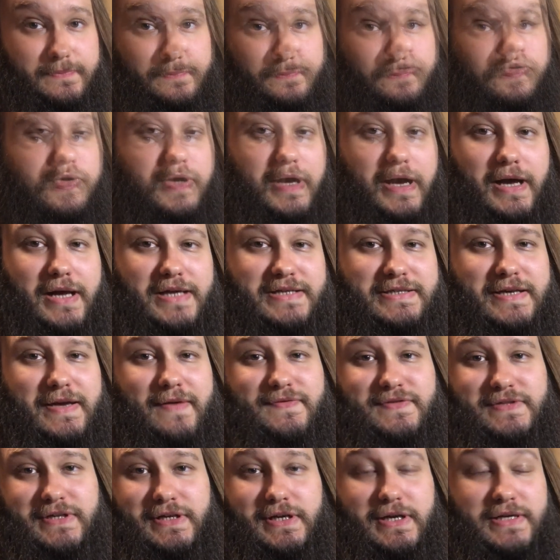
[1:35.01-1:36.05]
You guys
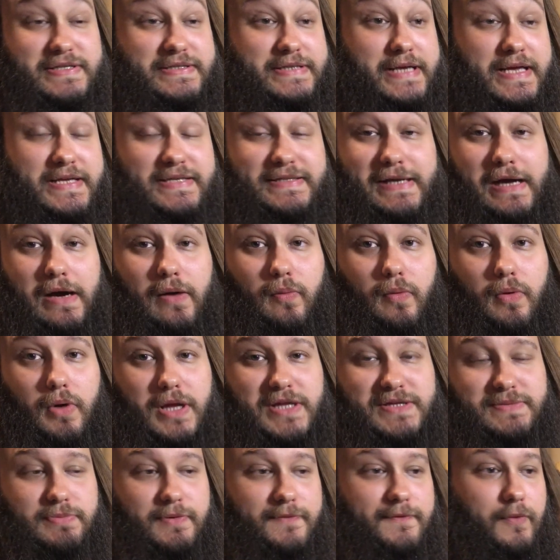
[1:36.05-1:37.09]
have seen us test out
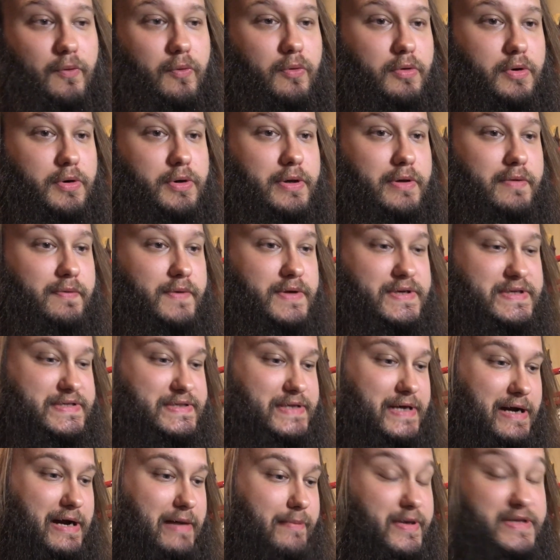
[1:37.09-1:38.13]
wads before, and this
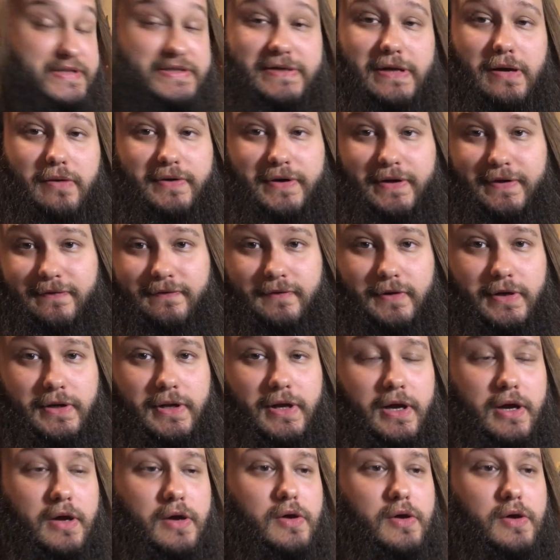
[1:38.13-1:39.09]
time it's no different.